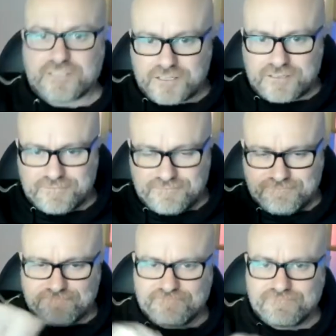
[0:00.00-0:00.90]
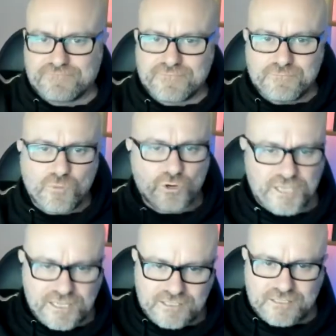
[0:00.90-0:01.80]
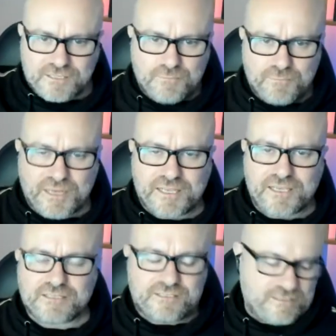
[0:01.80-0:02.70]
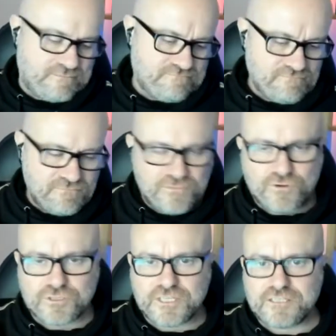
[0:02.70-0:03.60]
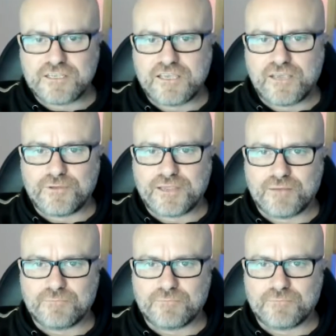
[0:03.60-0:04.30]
it. More yeast, better yeast. Grodzisky, here we come.